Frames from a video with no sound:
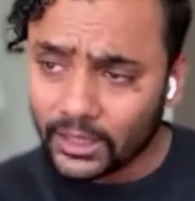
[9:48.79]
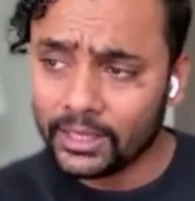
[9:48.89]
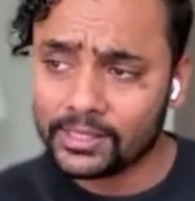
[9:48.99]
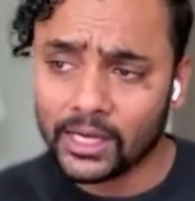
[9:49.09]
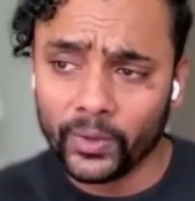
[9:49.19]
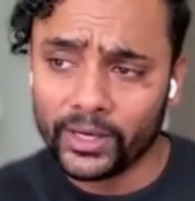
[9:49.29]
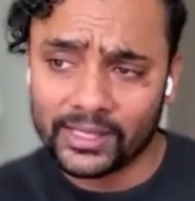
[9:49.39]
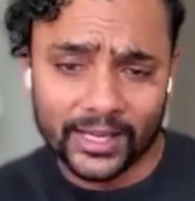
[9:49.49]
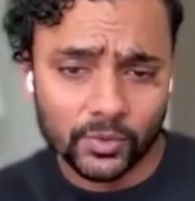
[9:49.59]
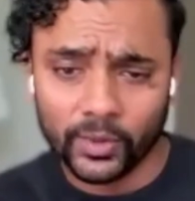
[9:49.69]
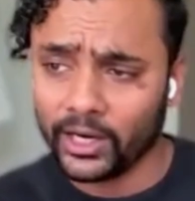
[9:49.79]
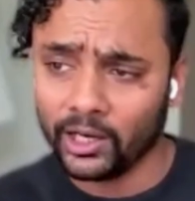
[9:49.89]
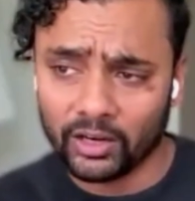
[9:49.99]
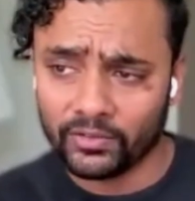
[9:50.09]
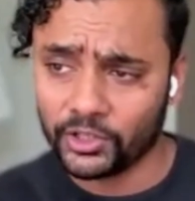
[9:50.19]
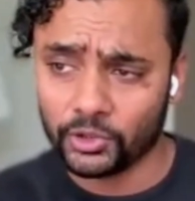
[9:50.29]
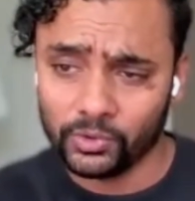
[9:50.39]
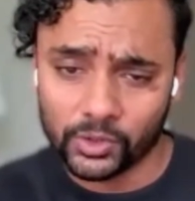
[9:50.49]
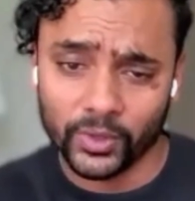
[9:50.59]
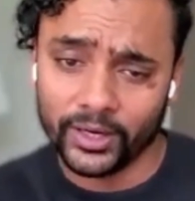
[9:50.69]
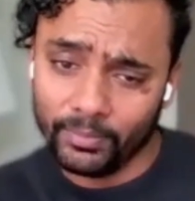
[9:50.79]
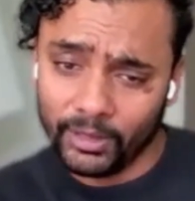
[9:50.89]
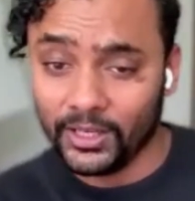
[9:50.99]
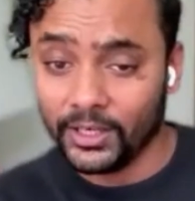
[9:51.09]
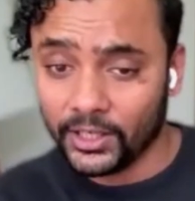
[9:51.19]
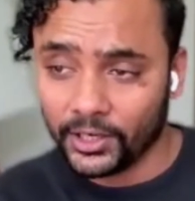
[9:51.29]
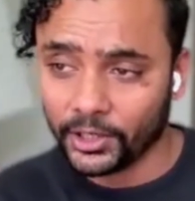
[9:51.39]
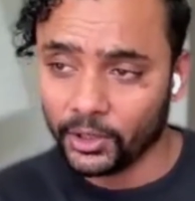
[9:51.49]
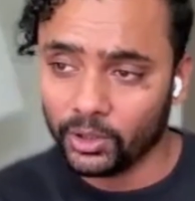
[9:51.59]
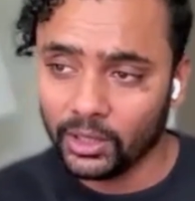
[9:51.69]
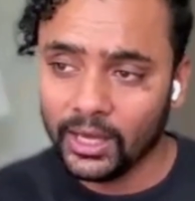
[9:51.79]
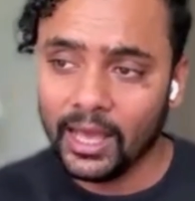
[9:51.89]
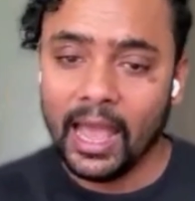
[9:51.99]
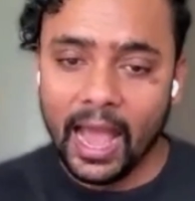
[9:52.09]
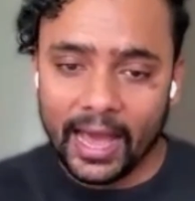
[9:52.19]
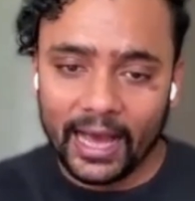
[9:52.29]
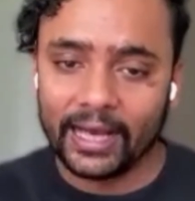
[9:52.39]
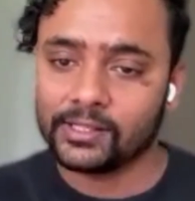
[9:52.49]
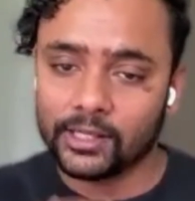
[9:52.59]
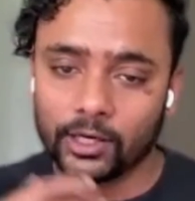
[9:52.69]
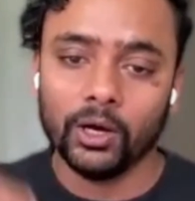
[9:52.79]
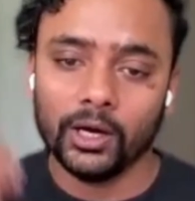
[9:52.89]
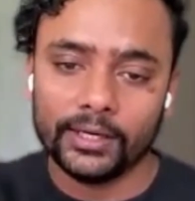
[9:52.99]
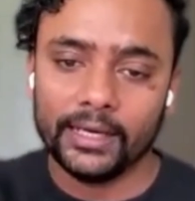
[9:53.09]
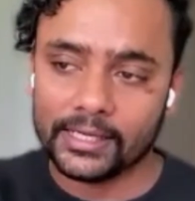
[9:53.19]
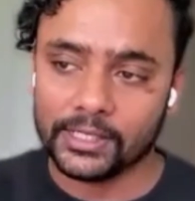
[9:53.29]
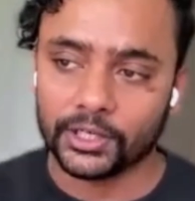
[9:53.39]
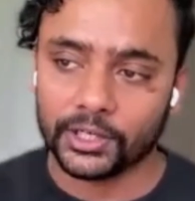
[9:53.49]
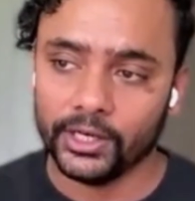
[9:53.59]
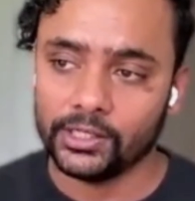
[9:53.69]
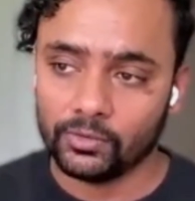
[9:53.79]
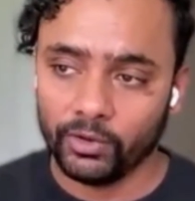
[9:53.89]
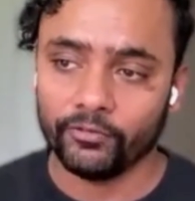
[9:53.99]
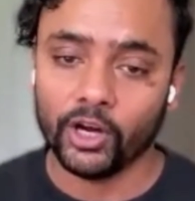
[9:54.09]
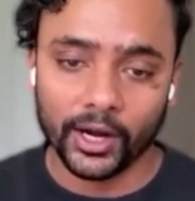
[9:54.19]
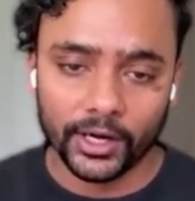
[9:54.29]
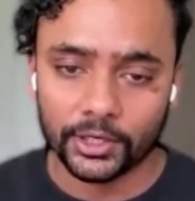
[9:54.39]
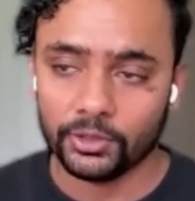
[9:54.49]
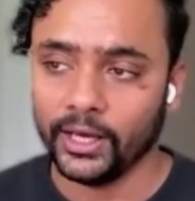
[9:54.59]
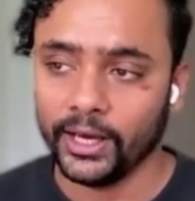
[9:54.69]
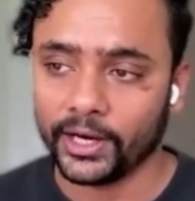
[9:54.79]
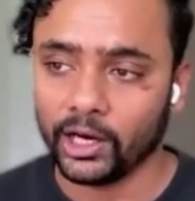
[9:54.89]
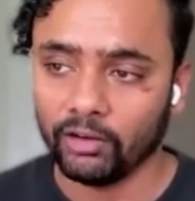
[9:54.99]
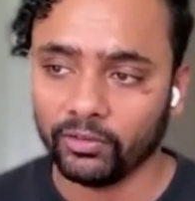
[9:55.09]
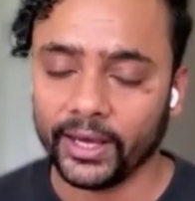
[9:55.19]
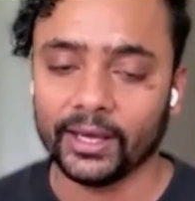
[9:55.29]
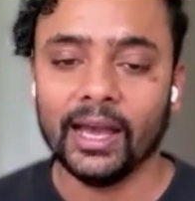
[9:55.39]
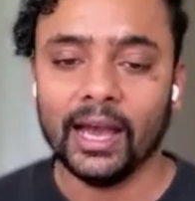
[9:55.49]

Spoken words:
In some ways, that's where a lot of the tools were maybe a year ago. And as the quality has increased, we've gotten into the era of like,